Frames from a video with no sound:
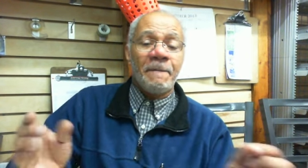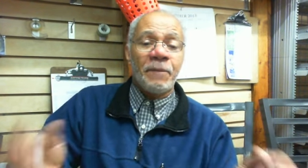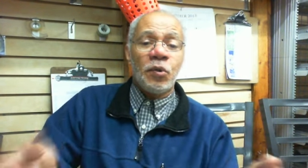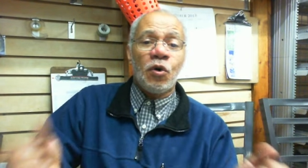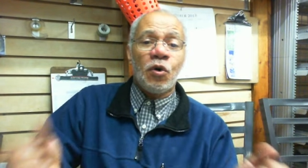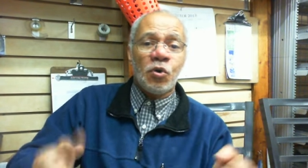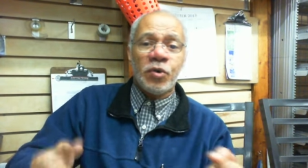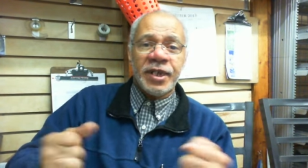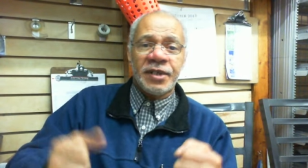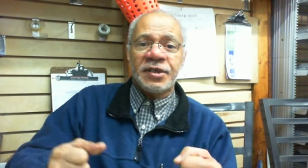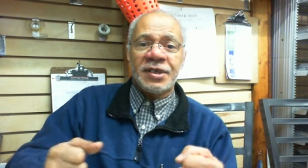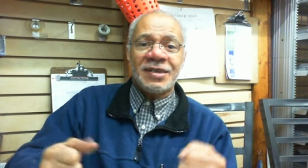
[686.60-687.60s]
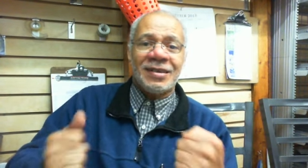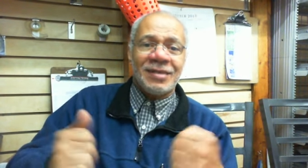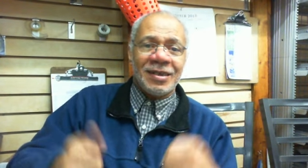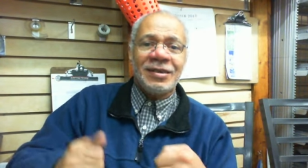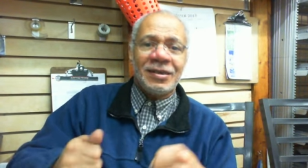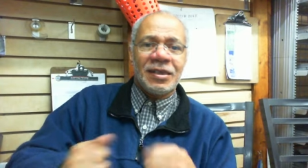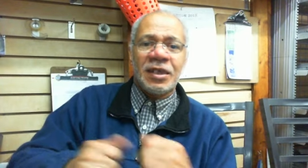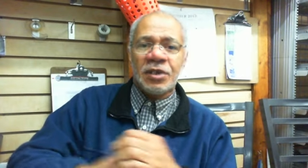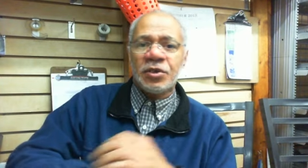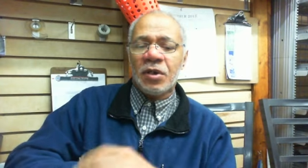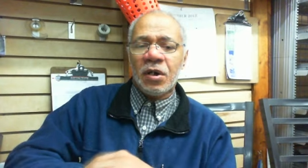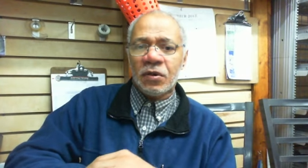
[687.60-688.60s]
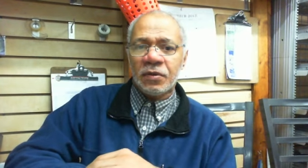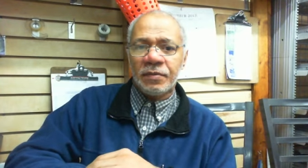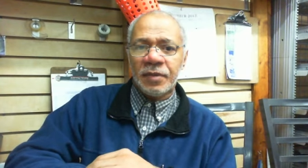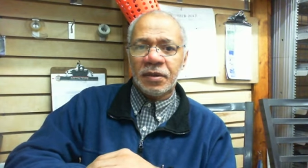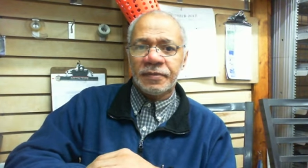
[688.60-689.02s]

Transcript: pull more energy than anything in your home.